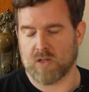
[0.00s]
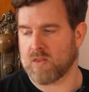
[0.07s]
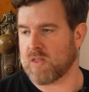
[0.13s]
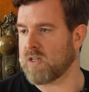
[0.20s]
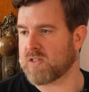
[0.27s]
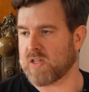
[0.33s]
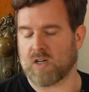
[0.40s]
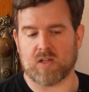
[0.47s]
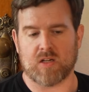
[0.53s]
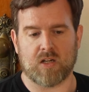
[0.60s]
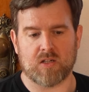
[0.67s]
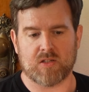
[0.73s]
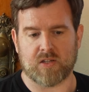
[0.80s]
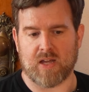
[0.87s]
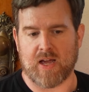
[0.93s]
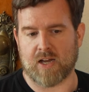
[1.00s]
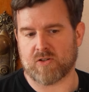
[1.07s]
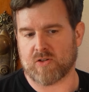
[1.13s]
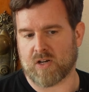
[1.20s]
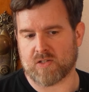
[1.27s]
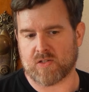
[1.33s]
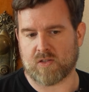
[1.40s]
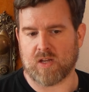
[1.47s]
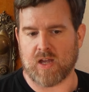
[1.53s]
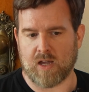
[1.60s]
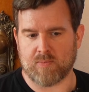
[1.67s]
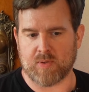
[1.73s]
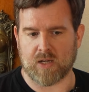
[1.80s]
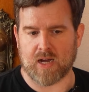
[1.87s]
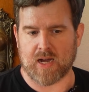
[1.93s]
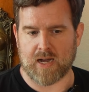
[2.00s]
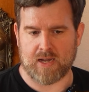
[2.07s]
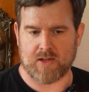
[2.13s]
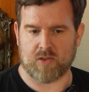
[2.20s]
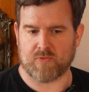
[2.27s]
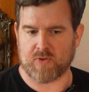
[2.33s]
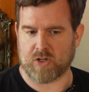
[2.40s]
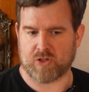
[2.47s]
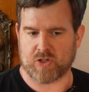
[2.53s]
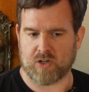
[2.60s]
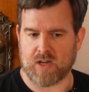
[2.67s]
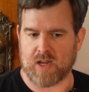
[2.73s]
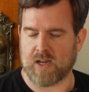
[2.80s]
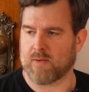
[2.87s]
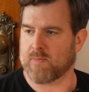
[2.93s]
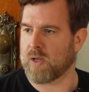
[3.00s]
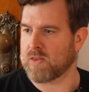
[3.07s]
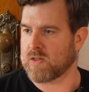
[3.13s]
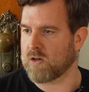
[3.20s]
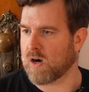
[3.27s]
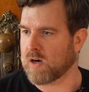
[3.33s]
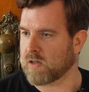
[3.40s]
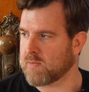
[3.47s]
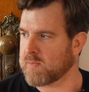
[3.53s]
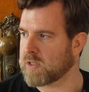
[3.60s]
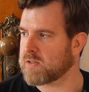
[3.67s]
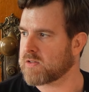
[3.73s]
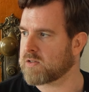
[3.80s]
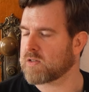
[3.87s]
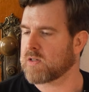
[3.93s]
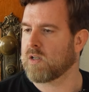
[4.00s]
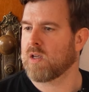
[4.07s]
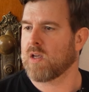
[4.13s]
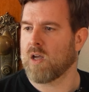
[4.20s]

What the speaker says: things that it needs, the address, the ABI, the function name, and the arguments.